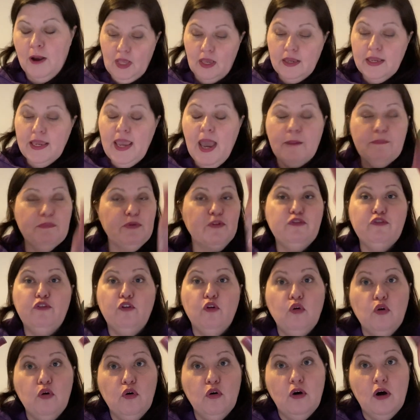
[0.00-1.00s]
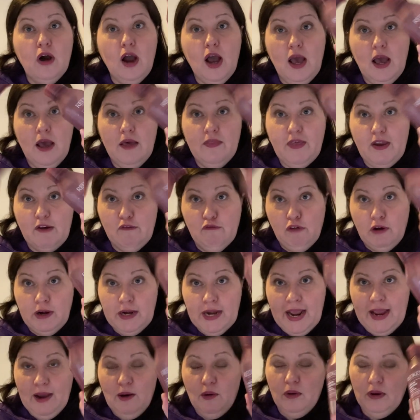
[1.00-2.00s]
yeah, before uh, they run
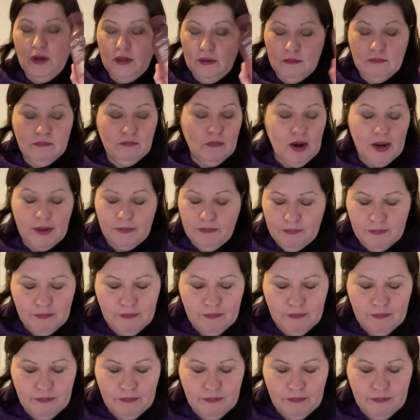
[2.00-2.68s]
out and my